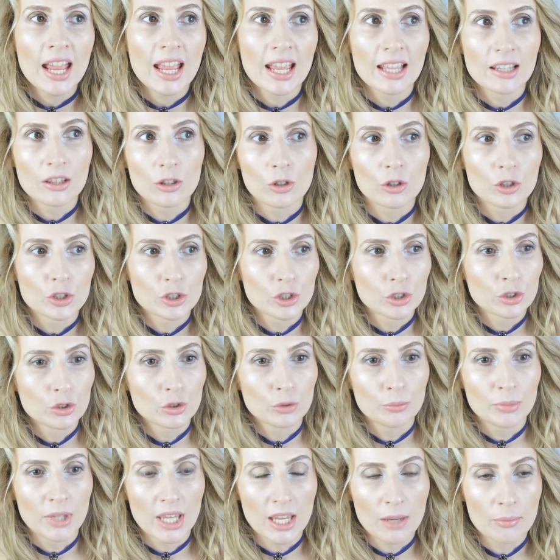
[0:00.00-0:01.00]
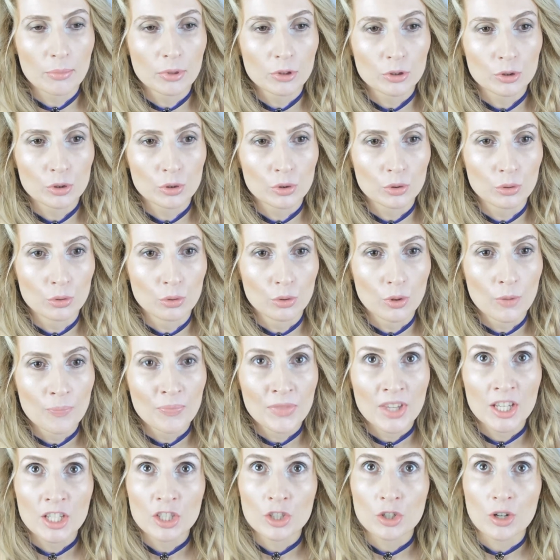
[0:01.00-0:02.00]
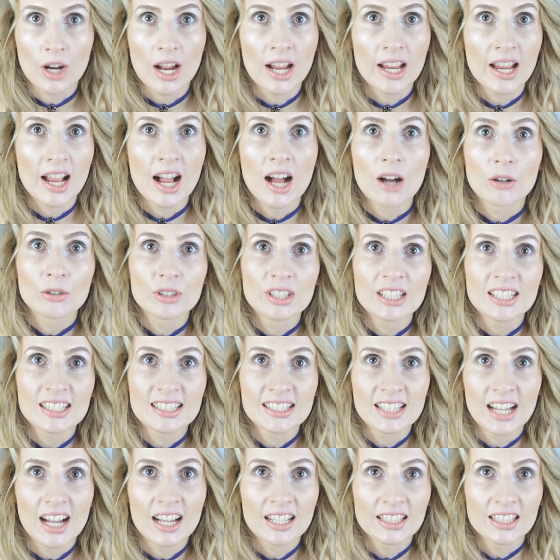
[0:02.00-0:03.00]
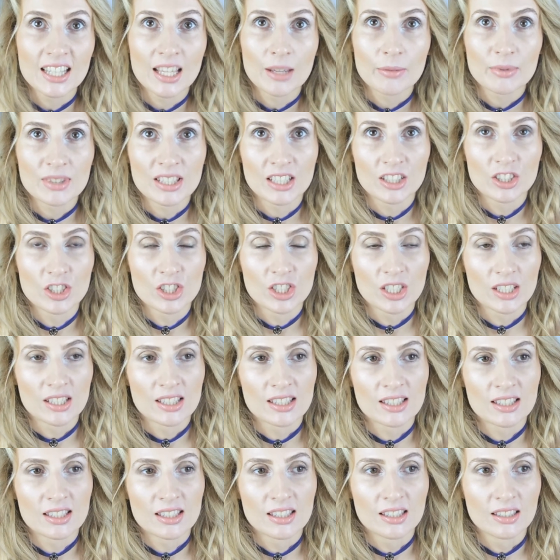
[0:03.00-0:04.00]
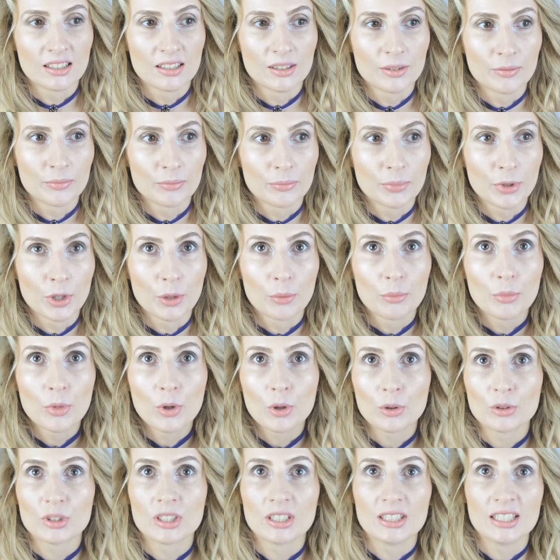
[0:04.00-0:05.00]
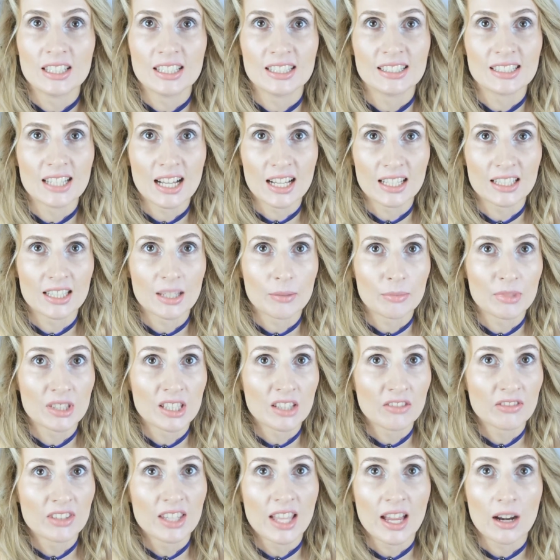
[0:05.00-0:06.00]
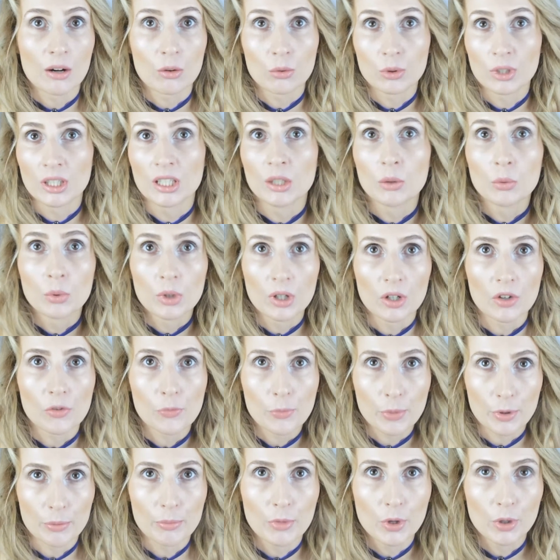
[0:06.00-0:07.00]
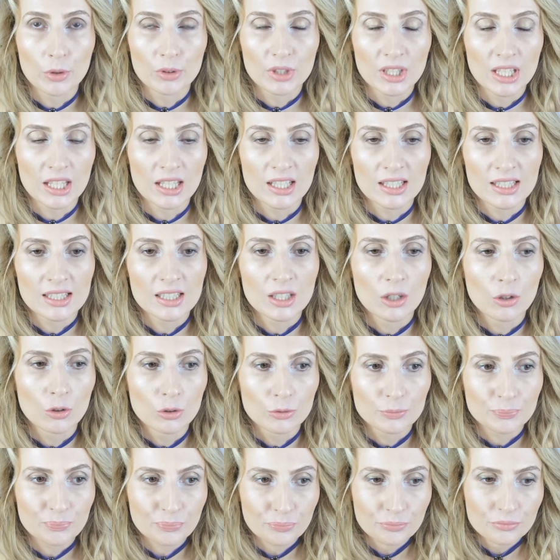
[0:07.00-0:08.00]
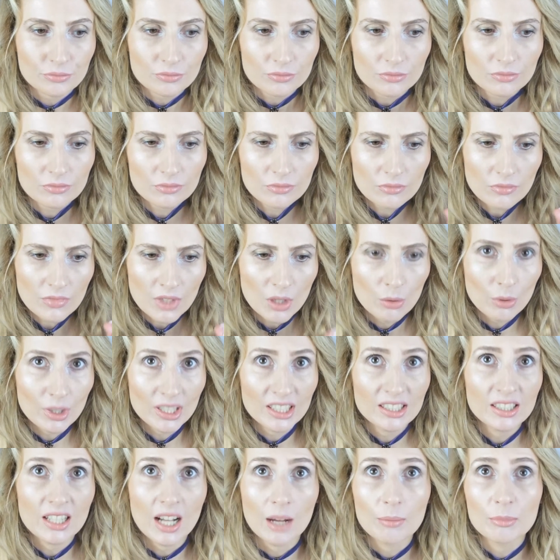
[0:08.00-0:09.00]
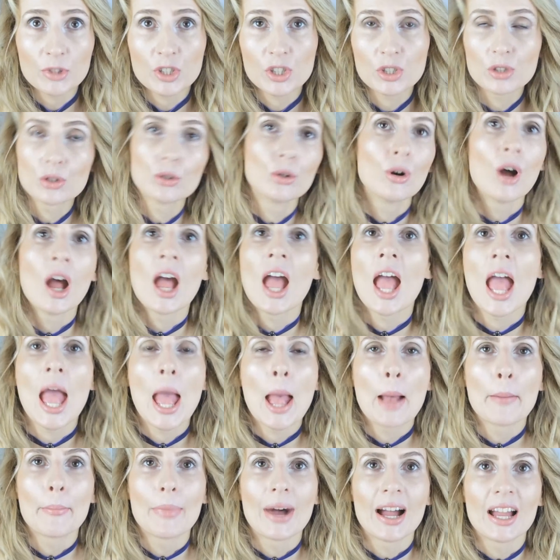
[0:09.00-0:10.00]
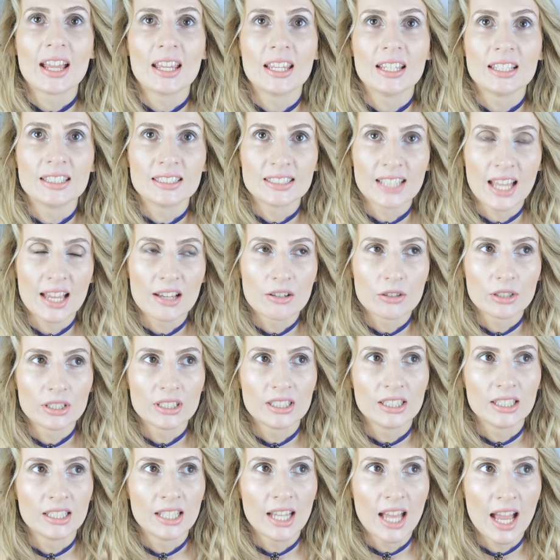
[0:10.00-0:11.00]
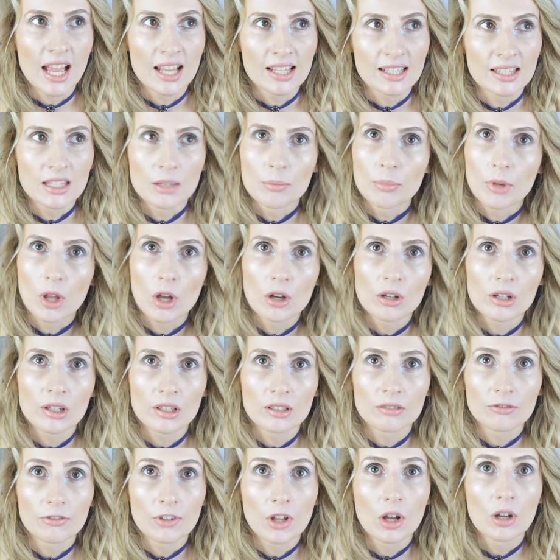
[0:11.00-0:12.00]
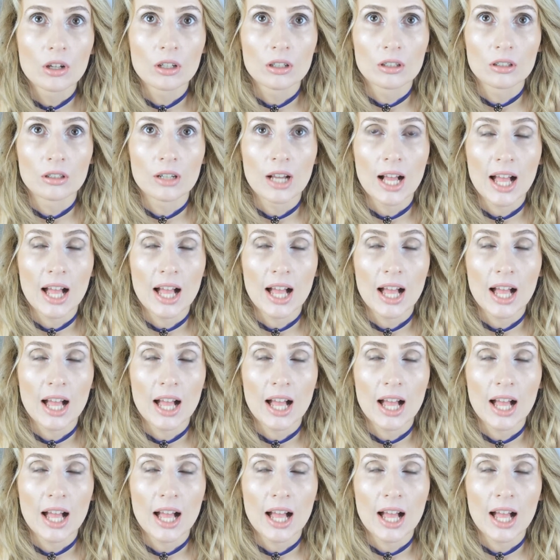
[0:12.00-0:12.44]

and also to be able to try out these items and just um, promote these items if they are really worth promoting. So when it comes to my integrity as a blogger and blogger,